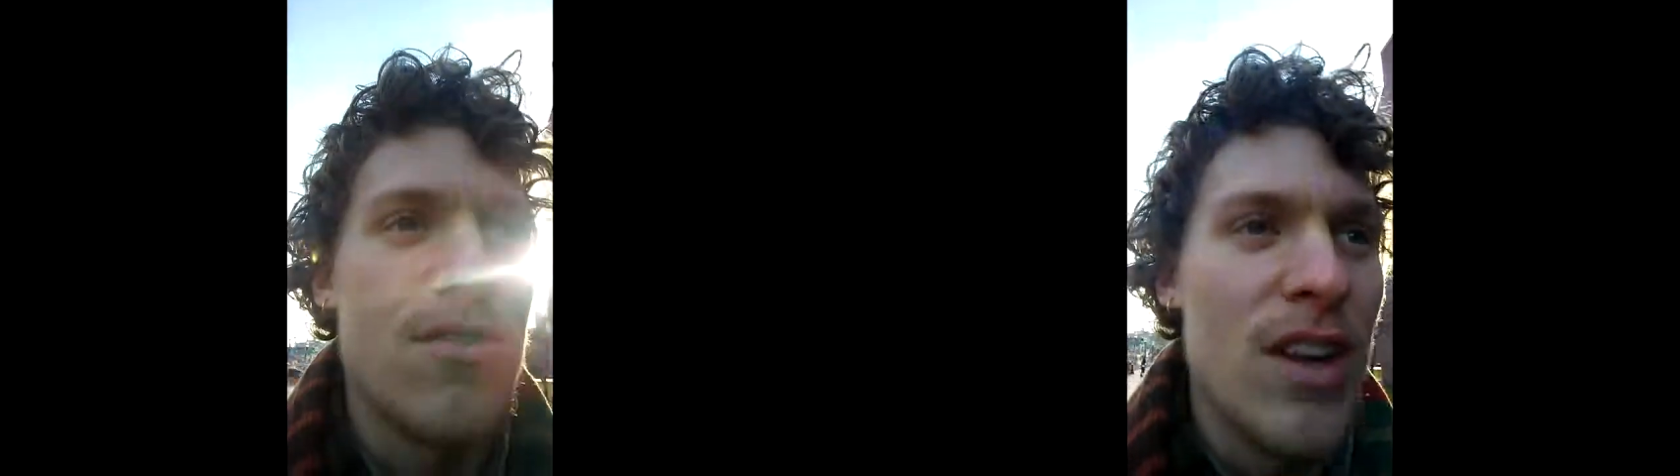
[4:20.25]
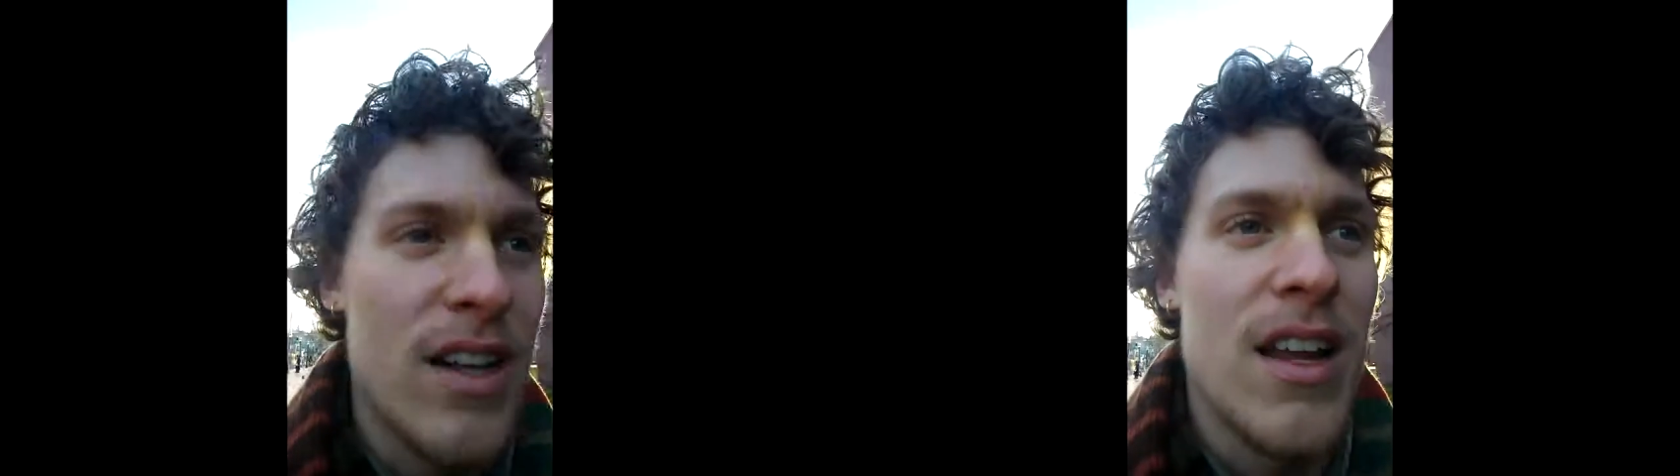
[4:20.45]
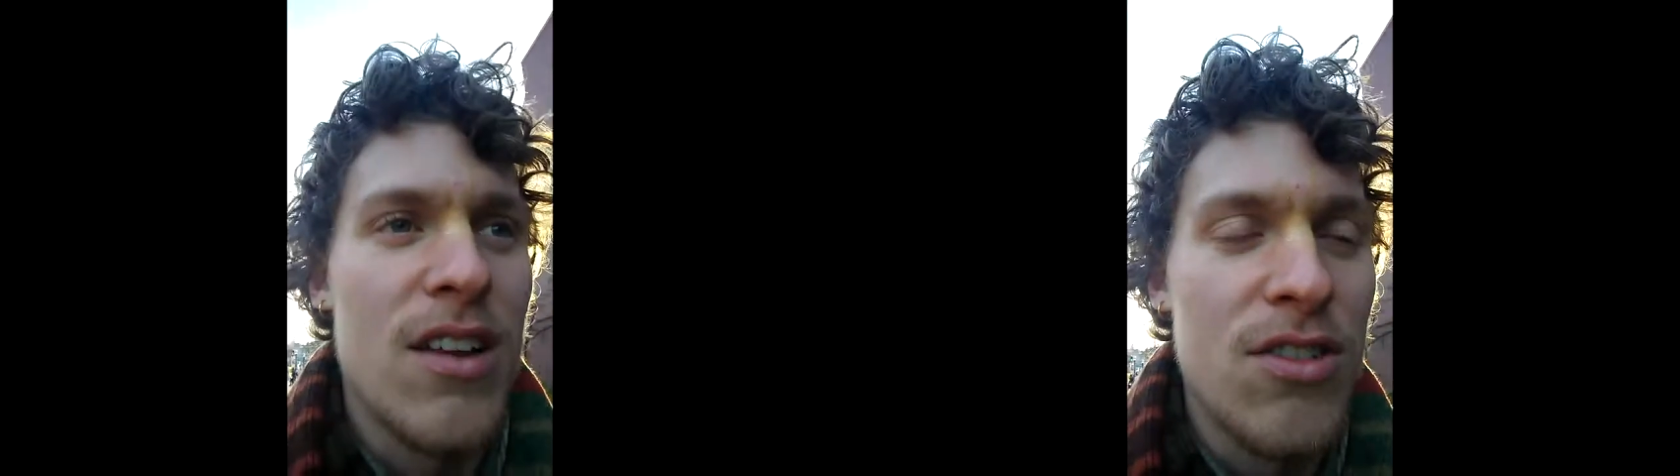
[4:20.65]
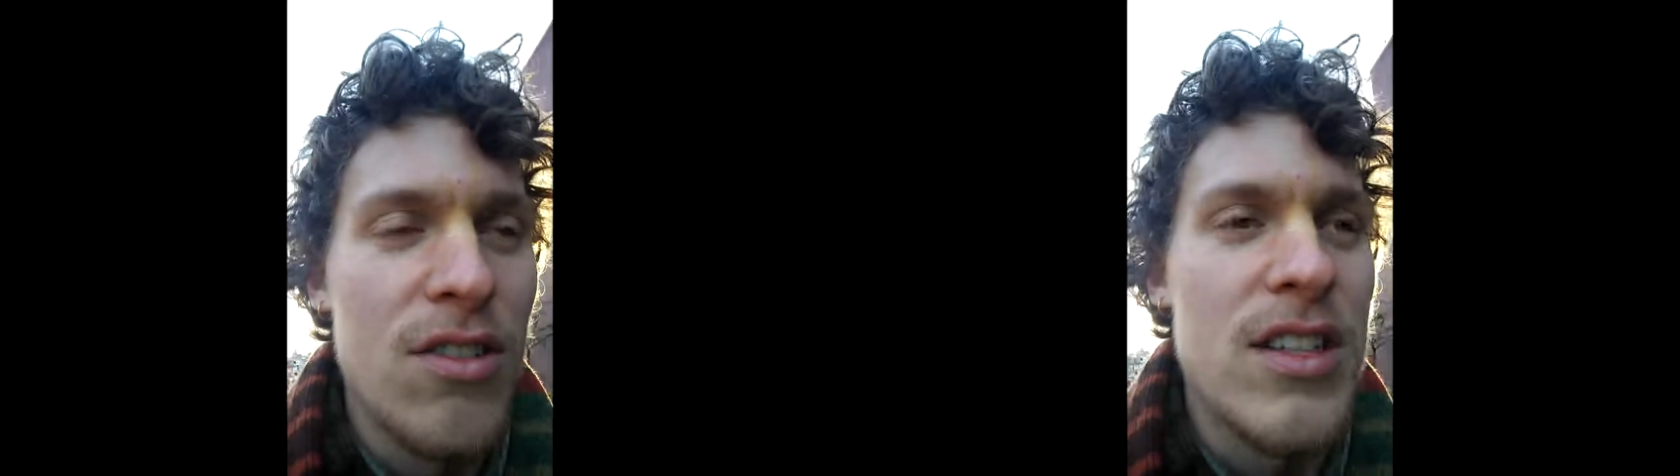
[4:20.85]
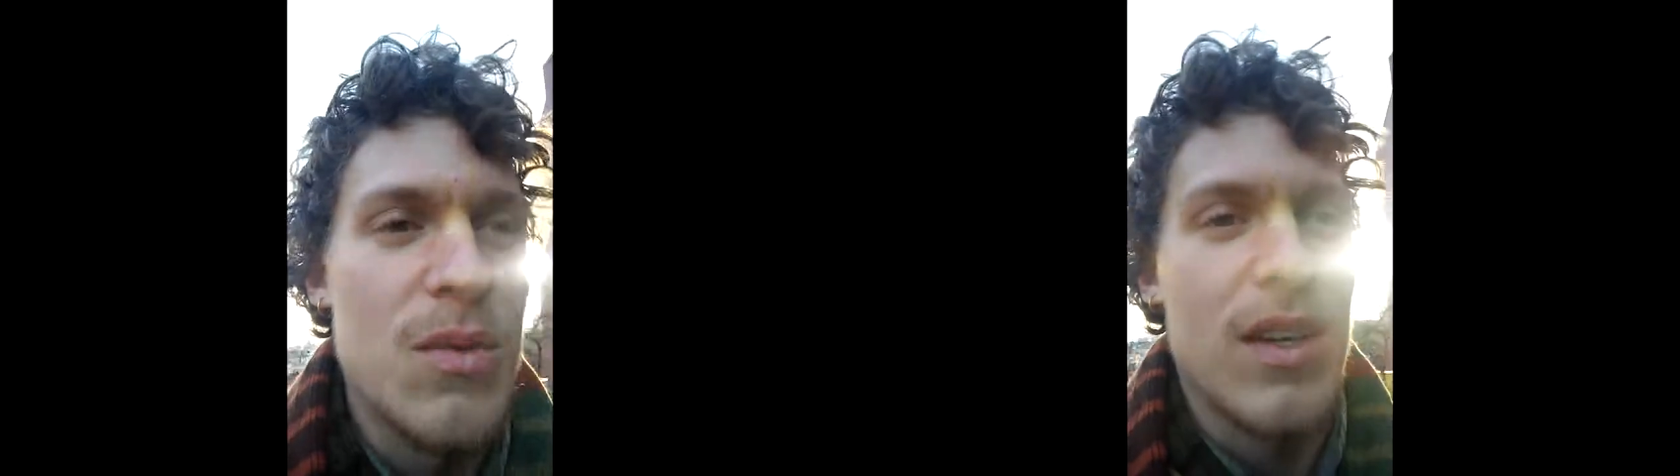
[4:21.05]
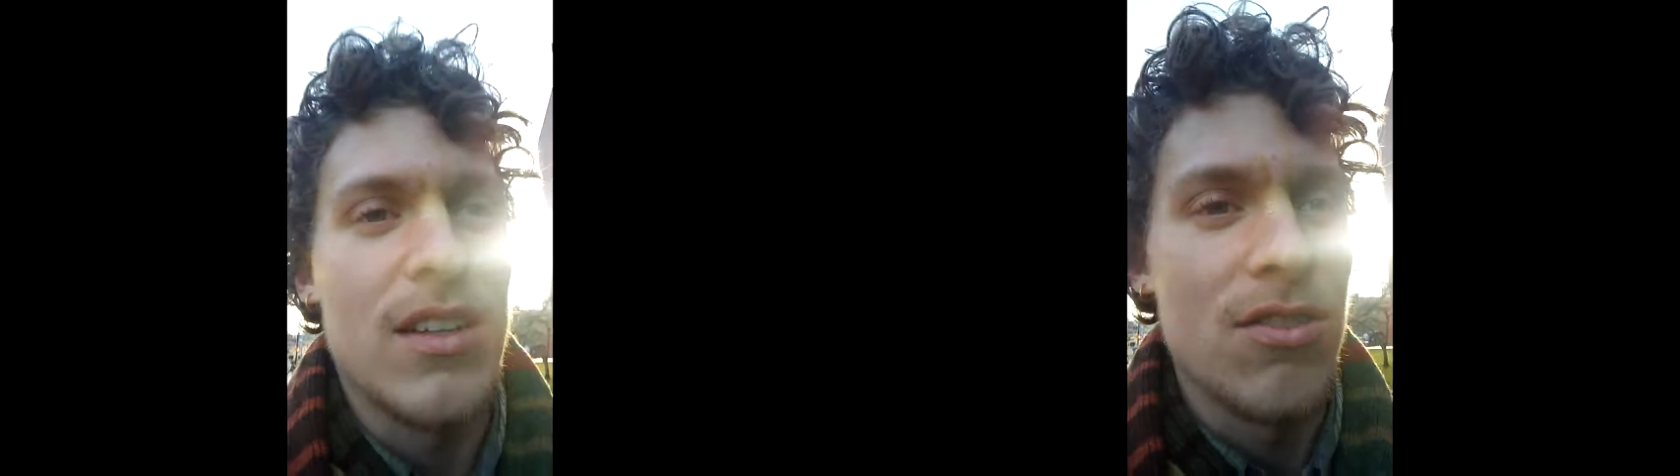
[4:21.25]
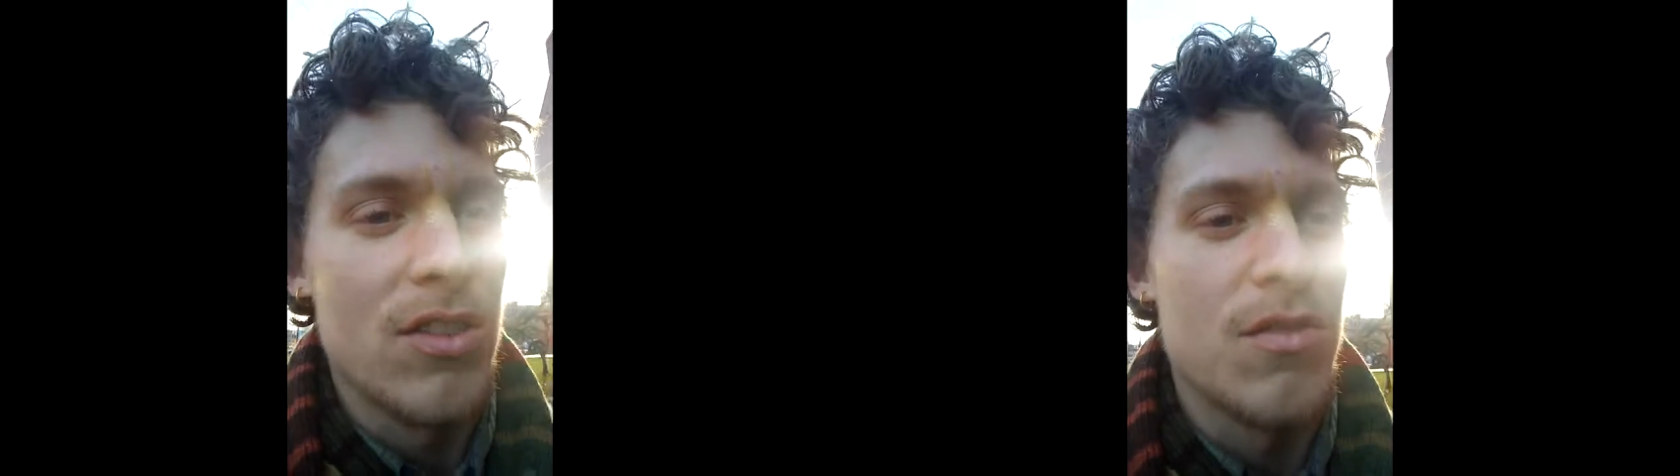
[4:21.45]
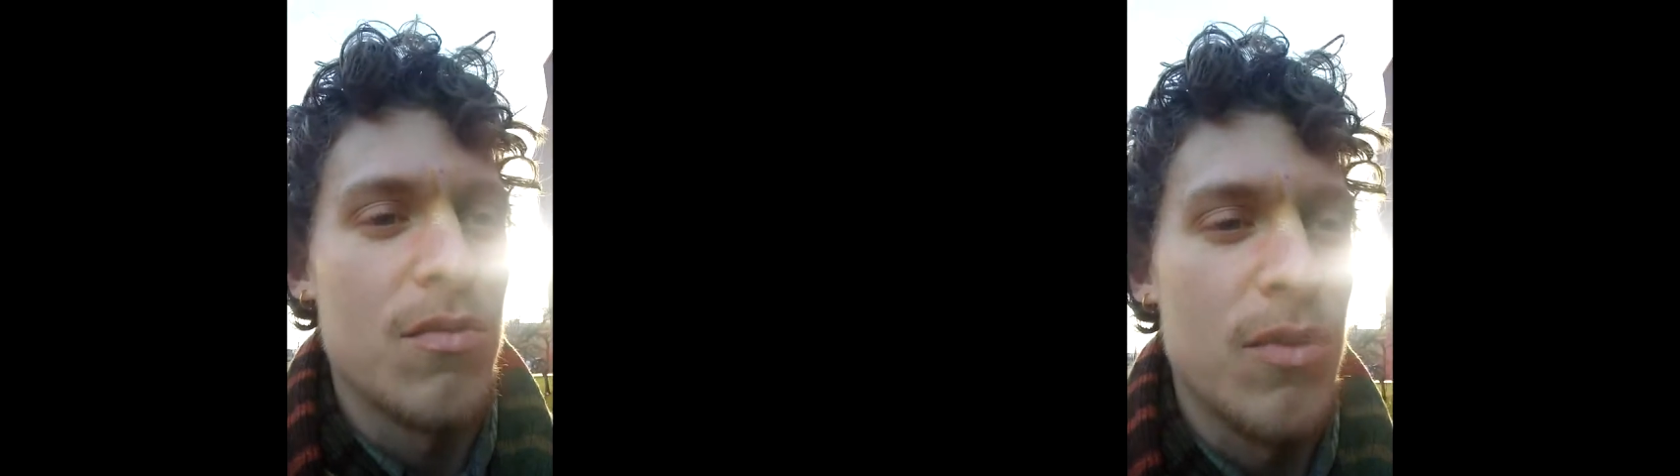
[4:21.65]
who taught us how to do this, so we can do
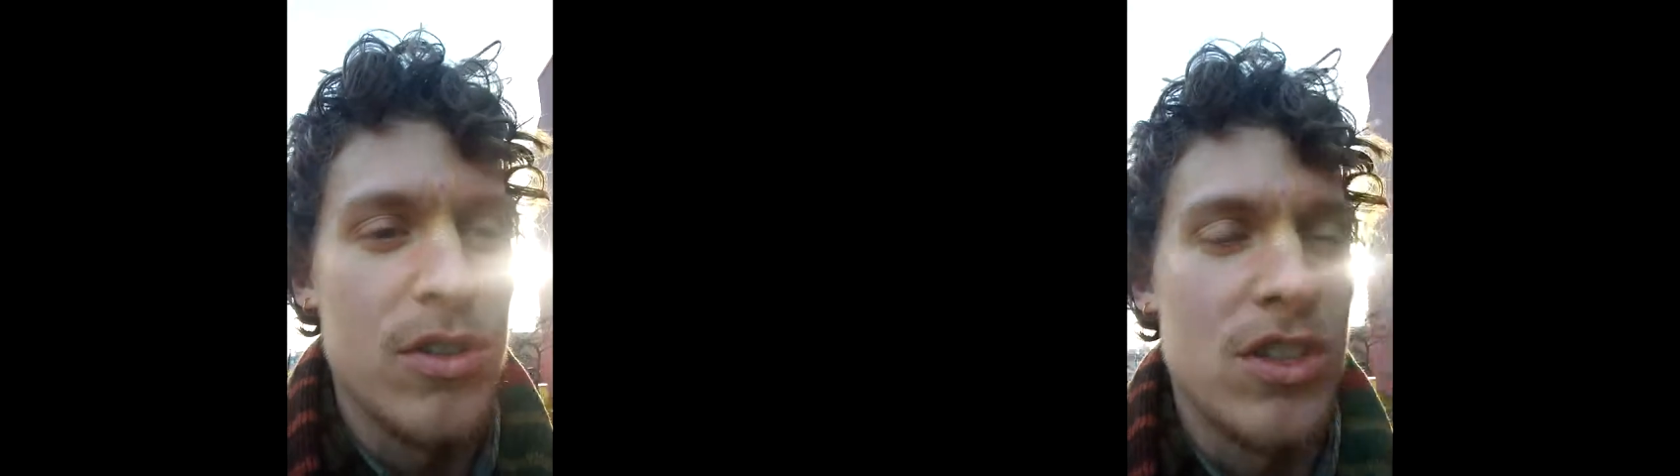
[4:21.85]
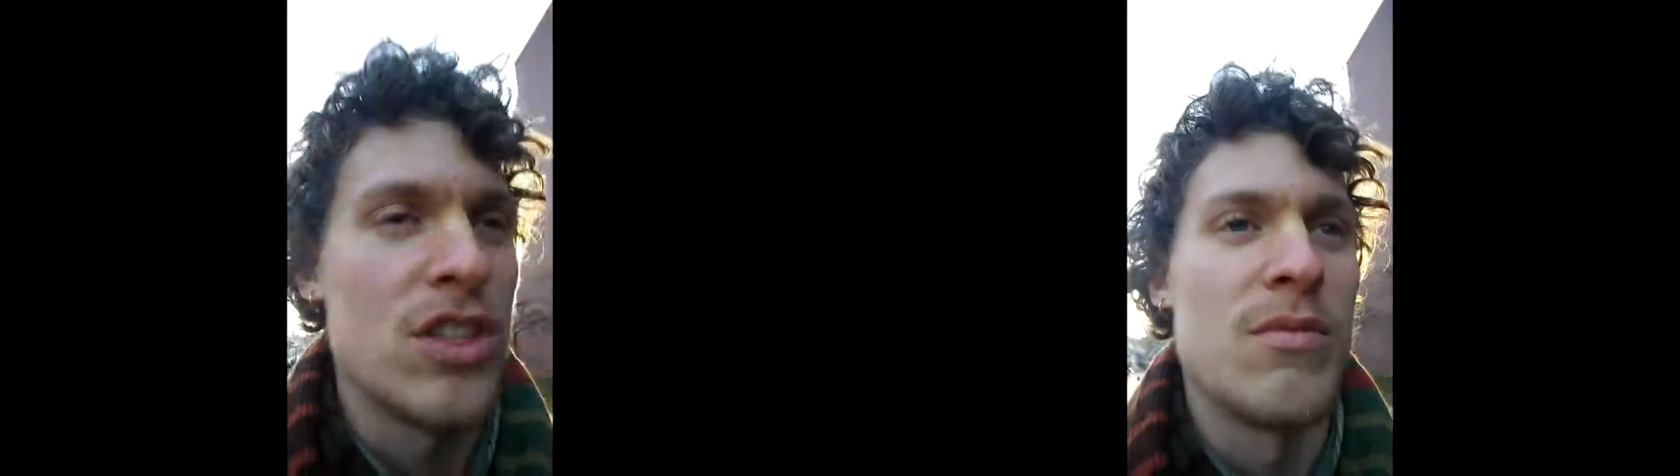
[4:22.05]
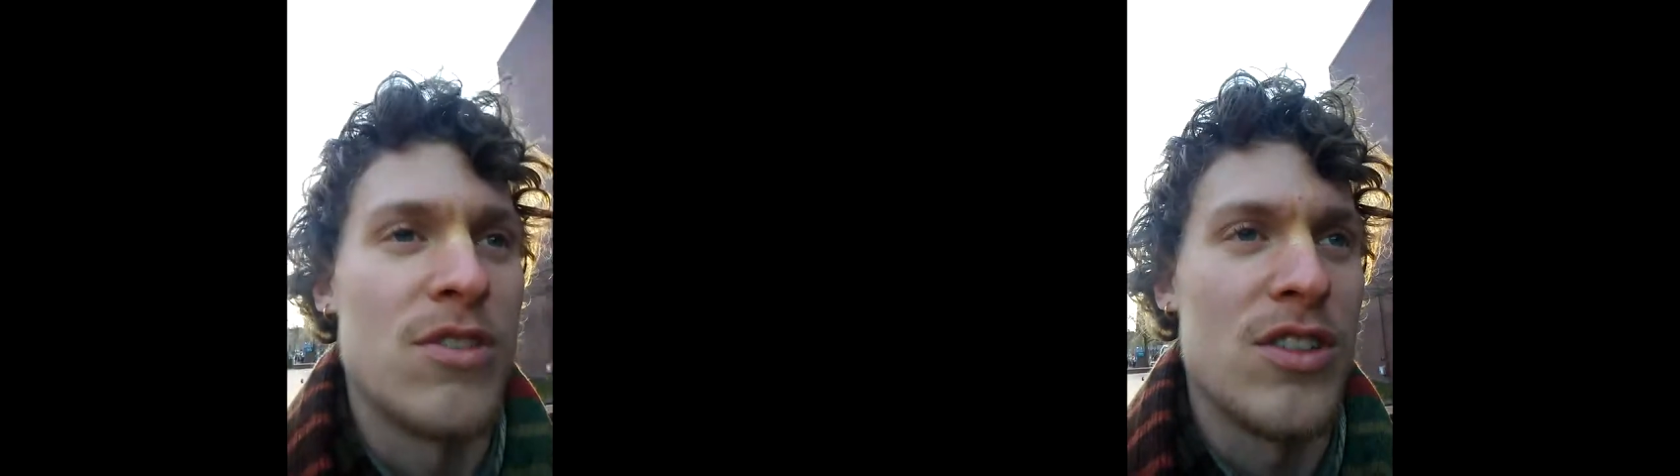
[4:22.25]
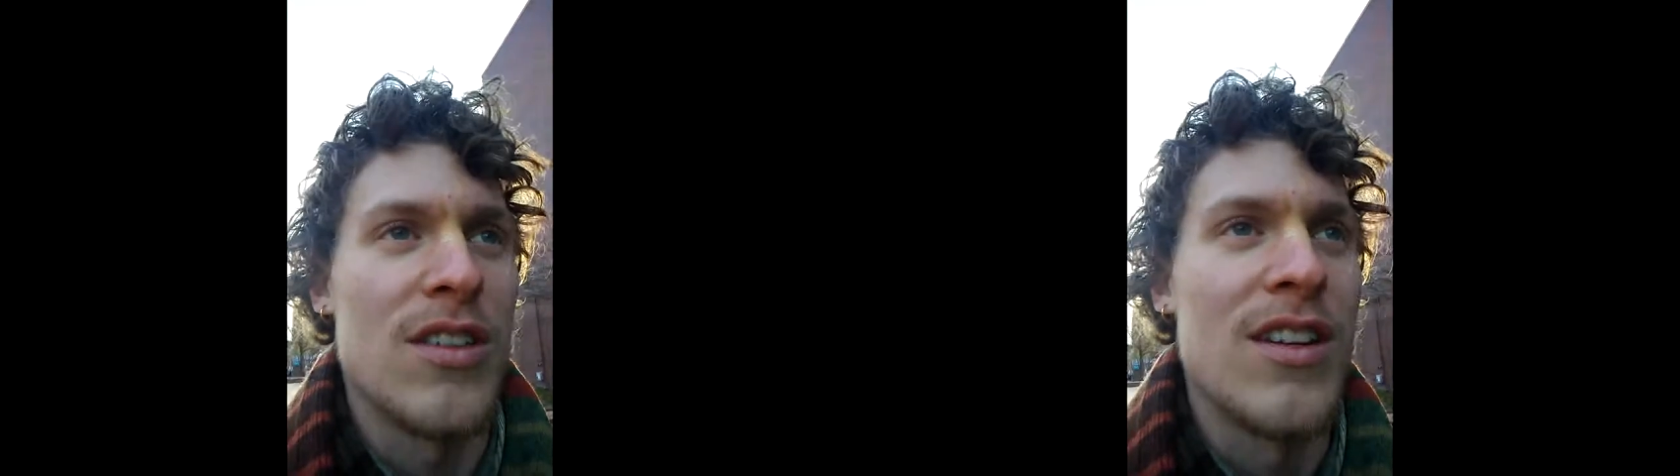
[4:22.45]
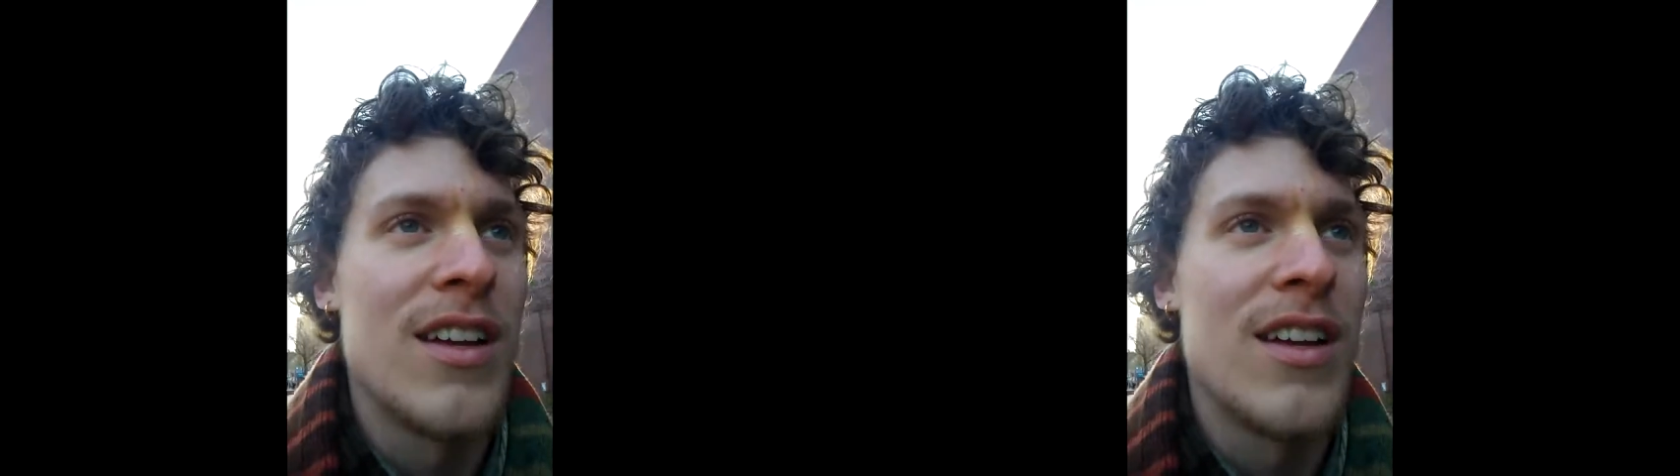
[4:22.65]
this book distribution.